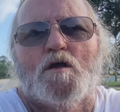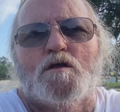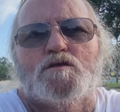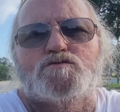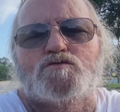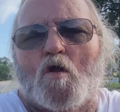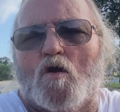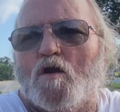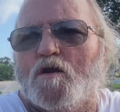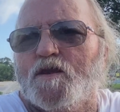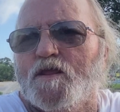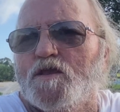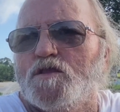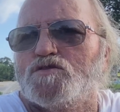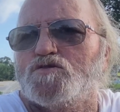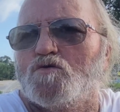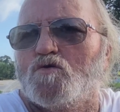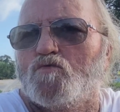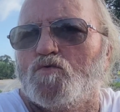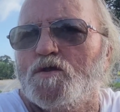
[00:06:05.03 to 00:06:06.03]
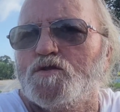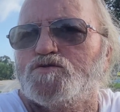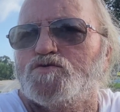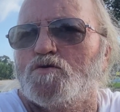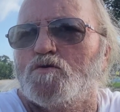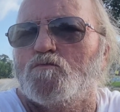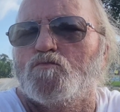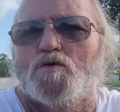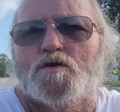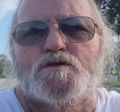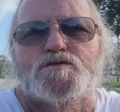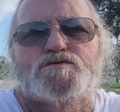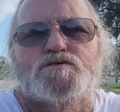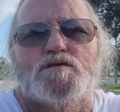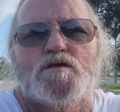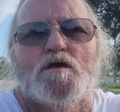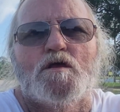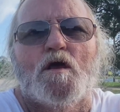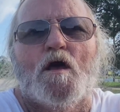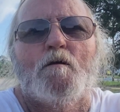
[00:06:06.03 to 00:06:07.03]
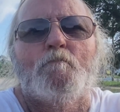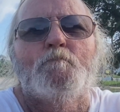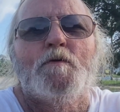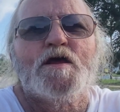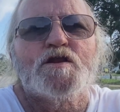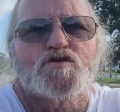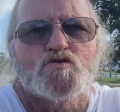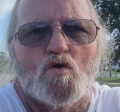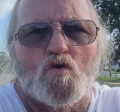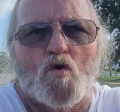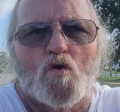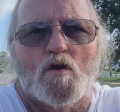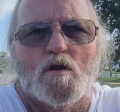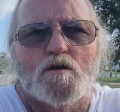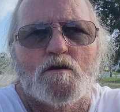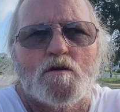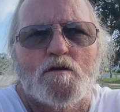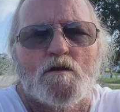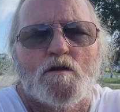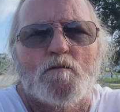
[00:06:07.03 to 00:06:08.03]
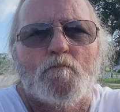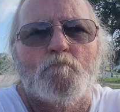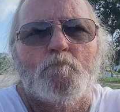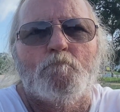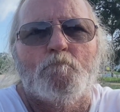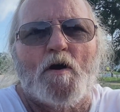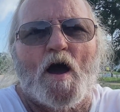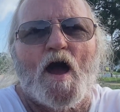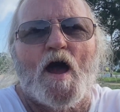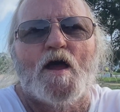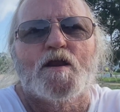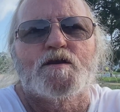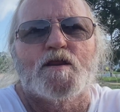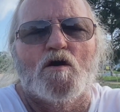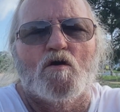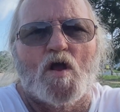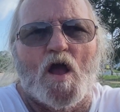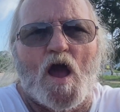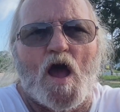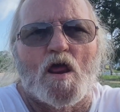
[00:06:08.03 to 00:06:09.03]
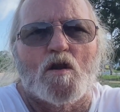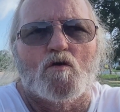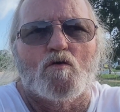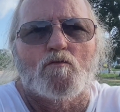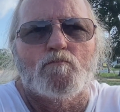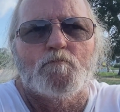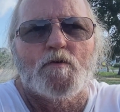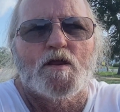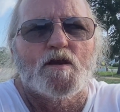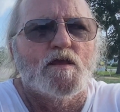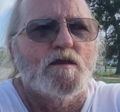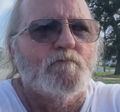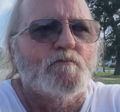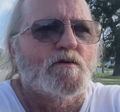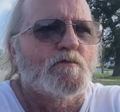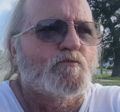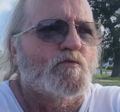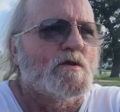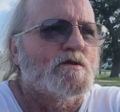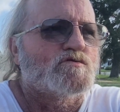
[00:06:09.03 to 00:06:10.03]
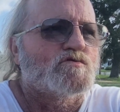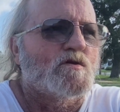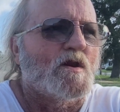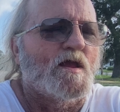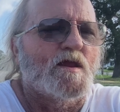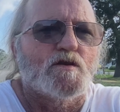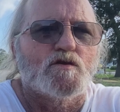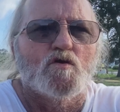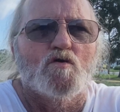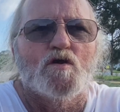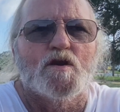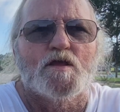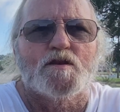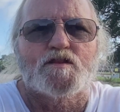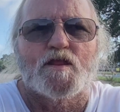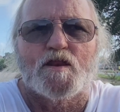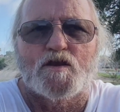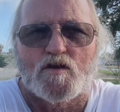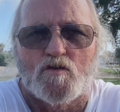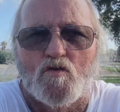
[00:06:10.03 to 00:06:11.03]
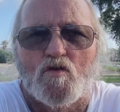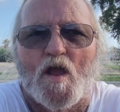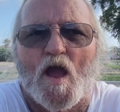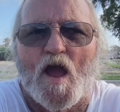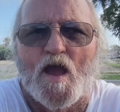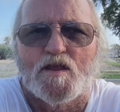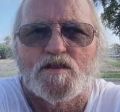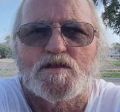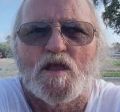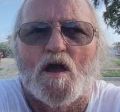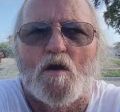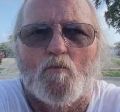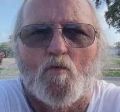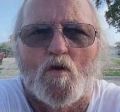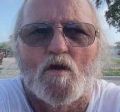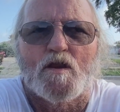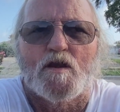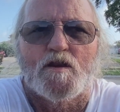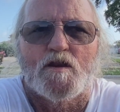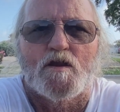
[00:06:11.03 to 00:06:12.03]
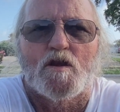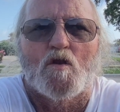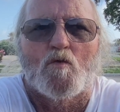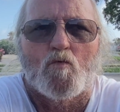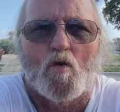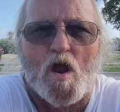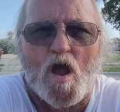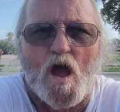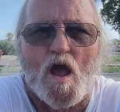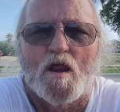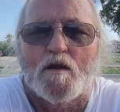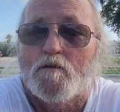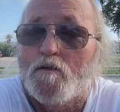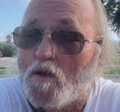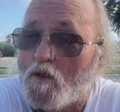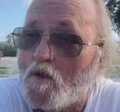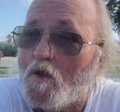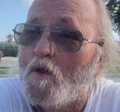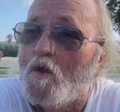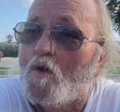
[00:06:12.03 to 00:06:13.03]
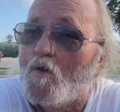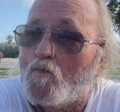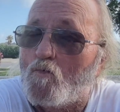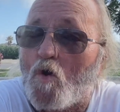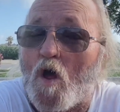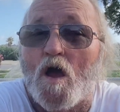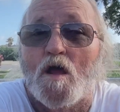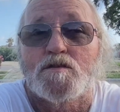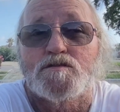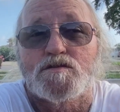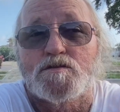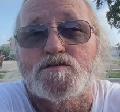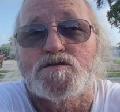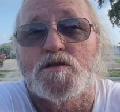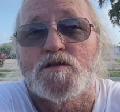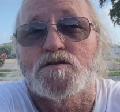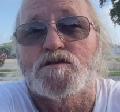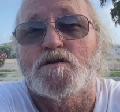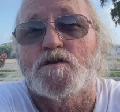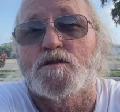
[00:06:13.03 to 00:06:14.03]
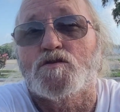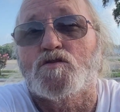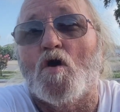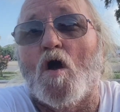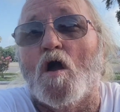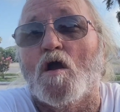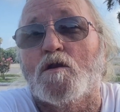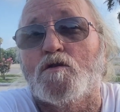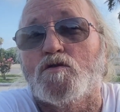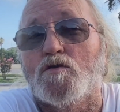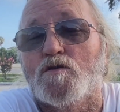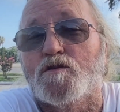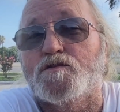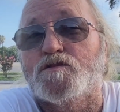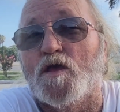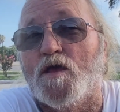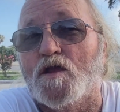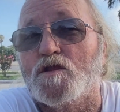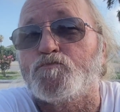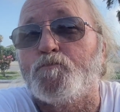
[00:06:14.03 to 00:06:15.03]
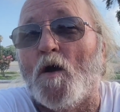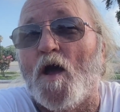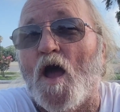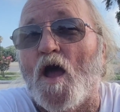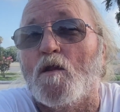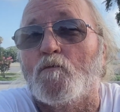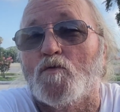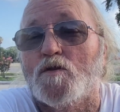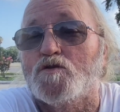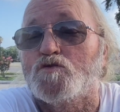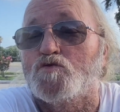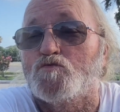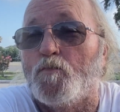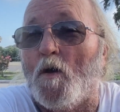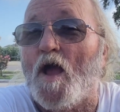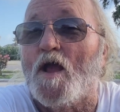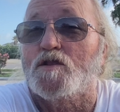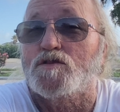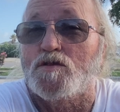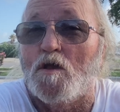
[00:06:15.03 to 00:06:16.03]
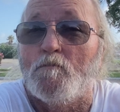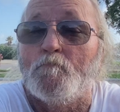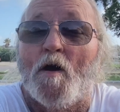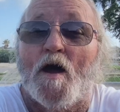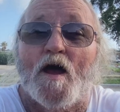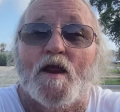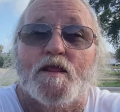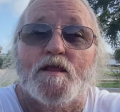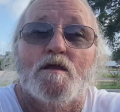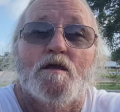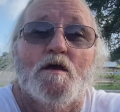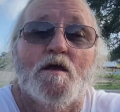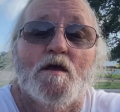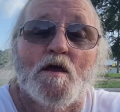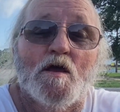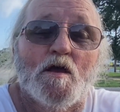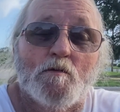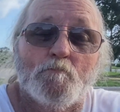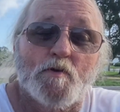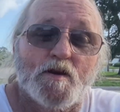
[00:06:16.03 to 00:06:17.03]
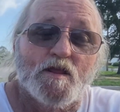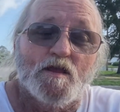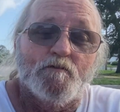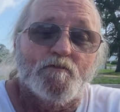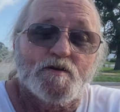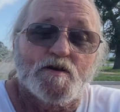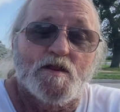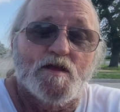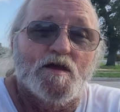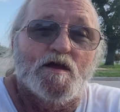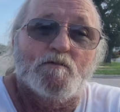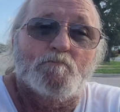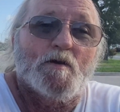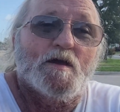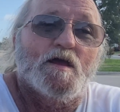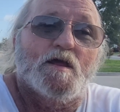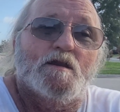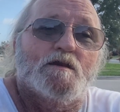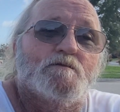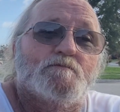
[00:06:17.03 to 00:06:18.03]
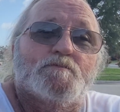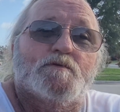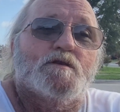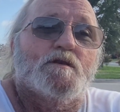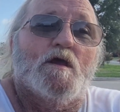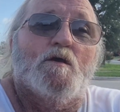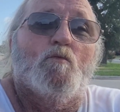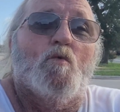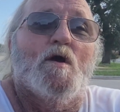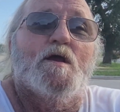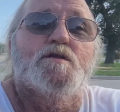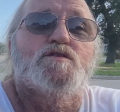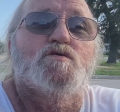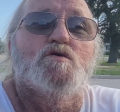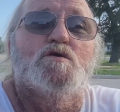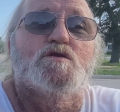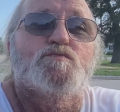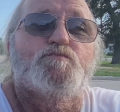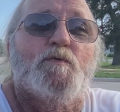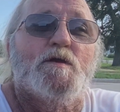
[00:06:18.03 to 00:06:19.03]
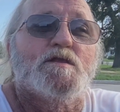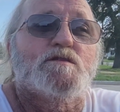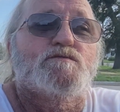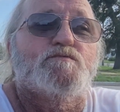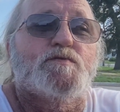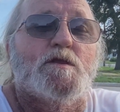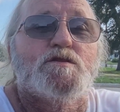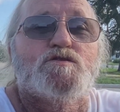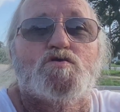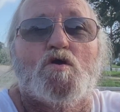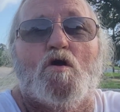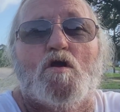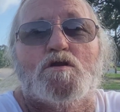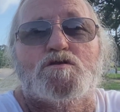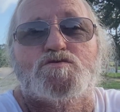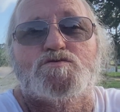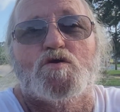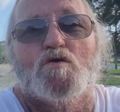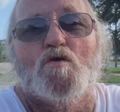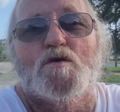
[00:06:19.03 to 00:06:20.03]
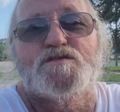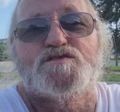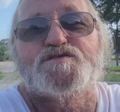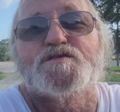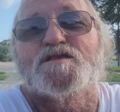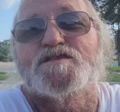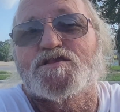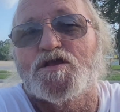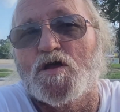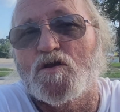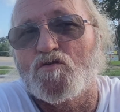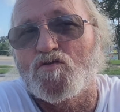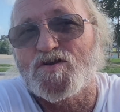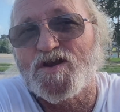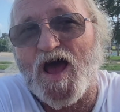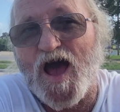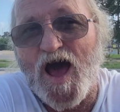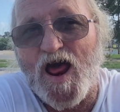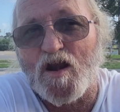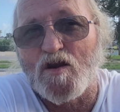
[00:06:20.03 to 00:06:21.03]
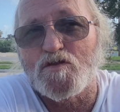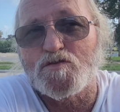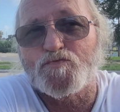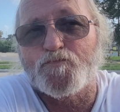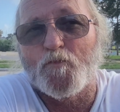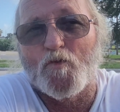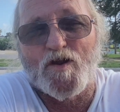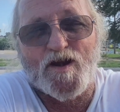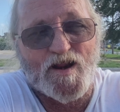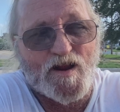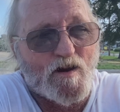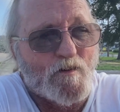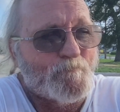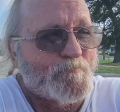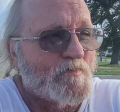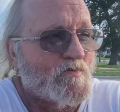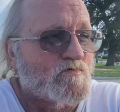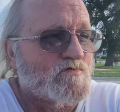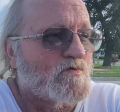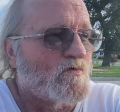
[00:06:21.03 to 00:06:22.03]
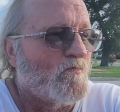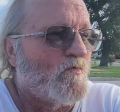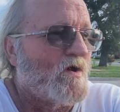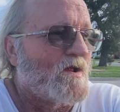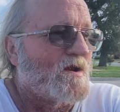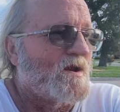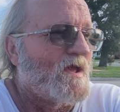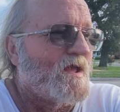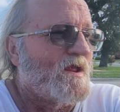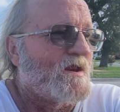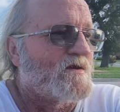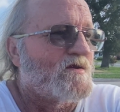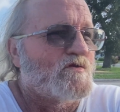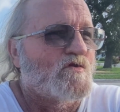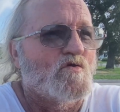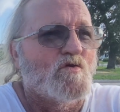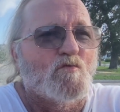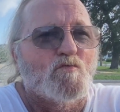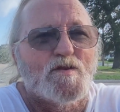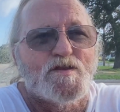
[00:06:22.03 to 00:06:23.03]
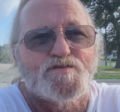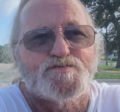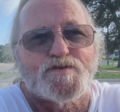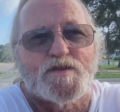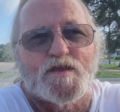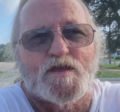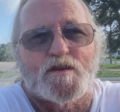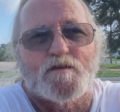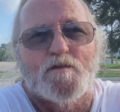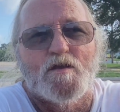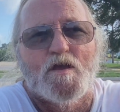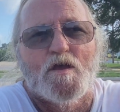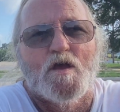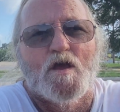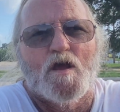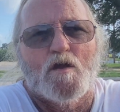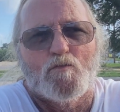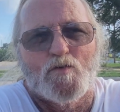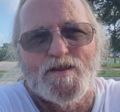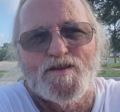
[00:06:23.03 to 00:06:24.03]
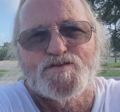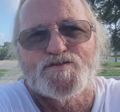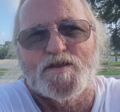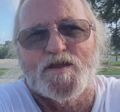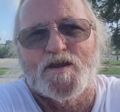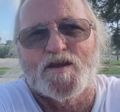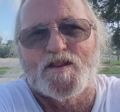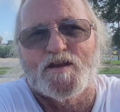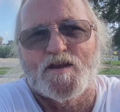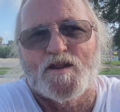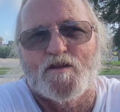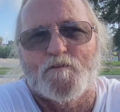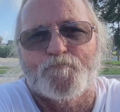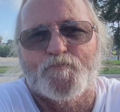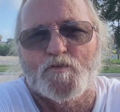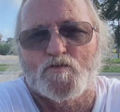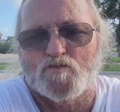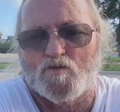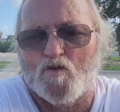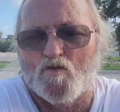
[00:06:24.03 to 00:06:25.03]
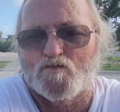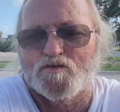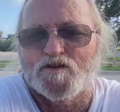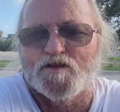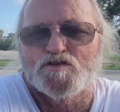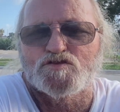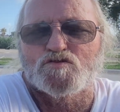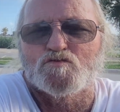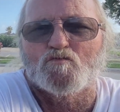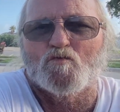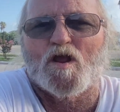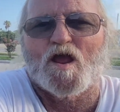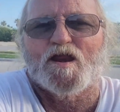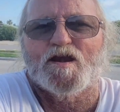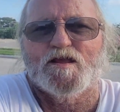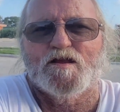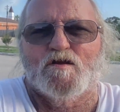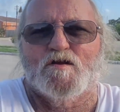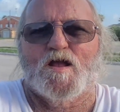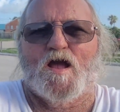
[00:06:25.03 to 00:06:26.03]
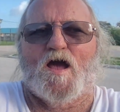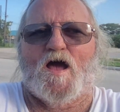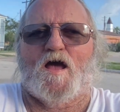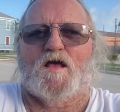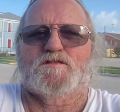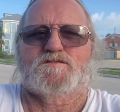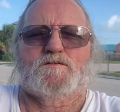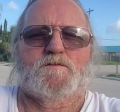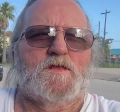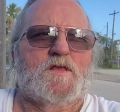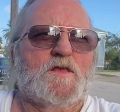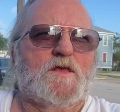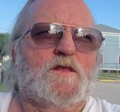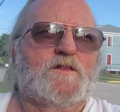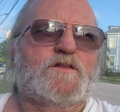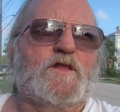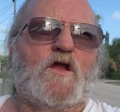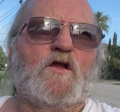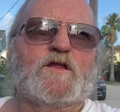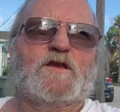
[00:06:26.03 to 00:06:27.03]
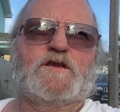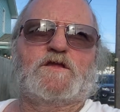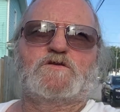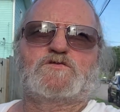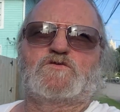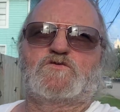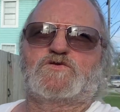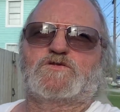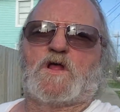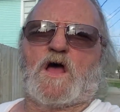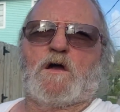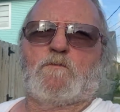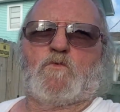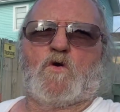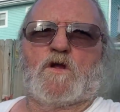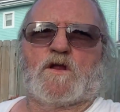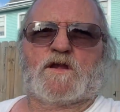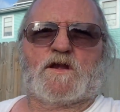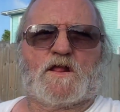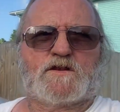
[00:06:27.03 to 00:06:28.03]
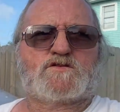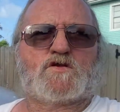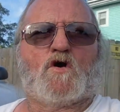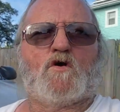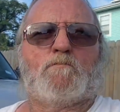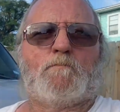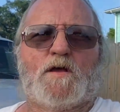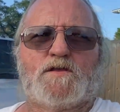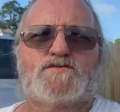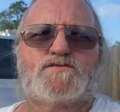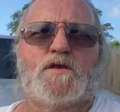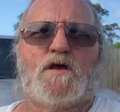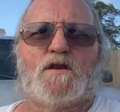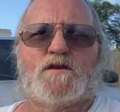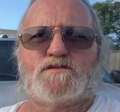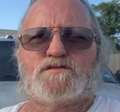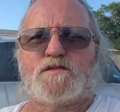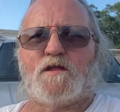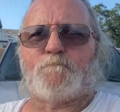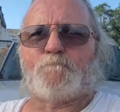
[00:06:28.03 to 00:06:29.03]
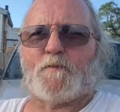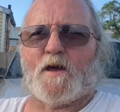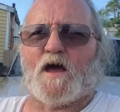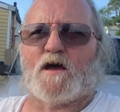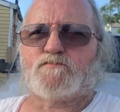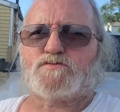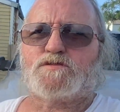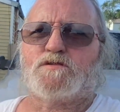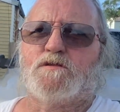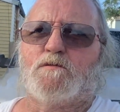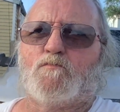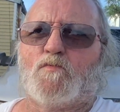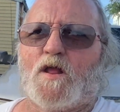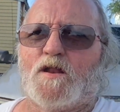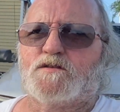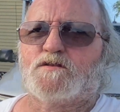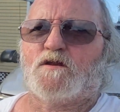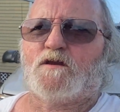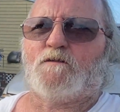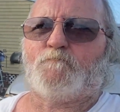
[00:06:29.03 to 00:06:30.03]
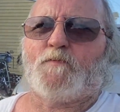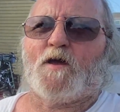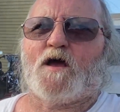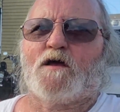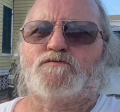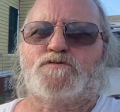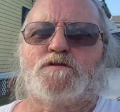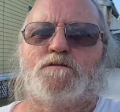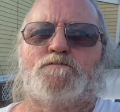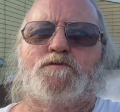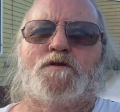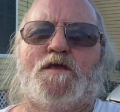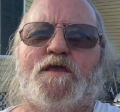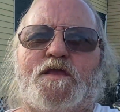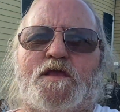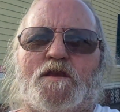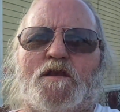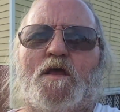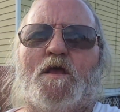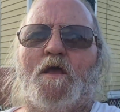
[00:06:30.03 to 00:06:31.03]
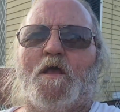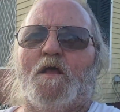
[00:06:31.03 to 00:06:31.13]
Star Diesel, Richard was mentored by Delgado. And even if Richard ain't doing it, that new guy he's got working in there, Ron's intentionally talking to the techs behind Richard's back, somebody. But even then, man, that's way too expensive. They charged Joey $600 for an air filter one day and to do a regen. A regen and an air filter. On this one right here, guys, the air conditioner stopped working. I told my son, it's that valve stem right there. The valve stem's leaking.